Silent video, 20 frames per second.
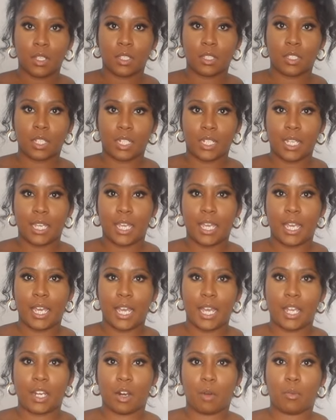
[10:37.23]
done it here,
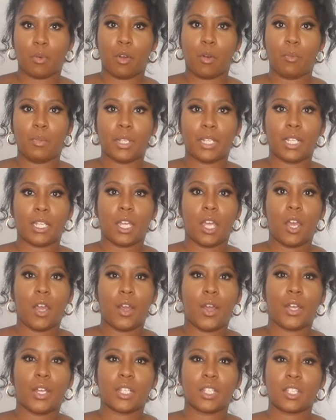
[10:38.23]
and I'll probably
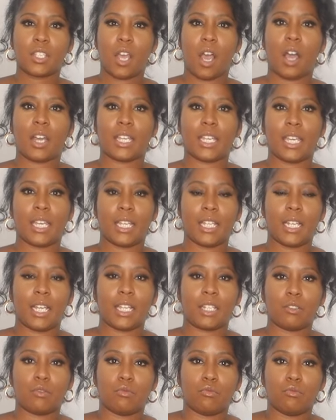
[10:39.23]
tuck it
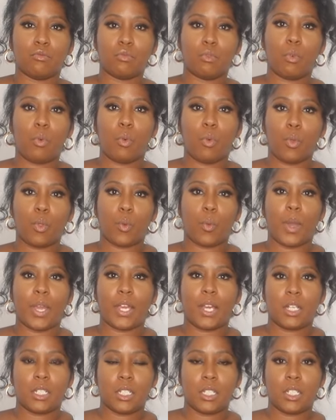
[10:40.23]
like all the way
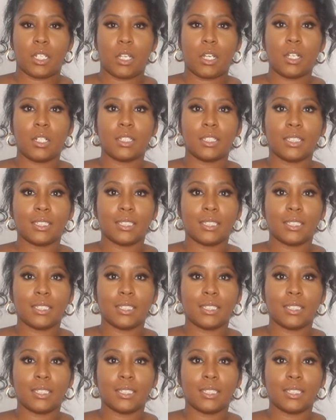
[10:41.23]
under.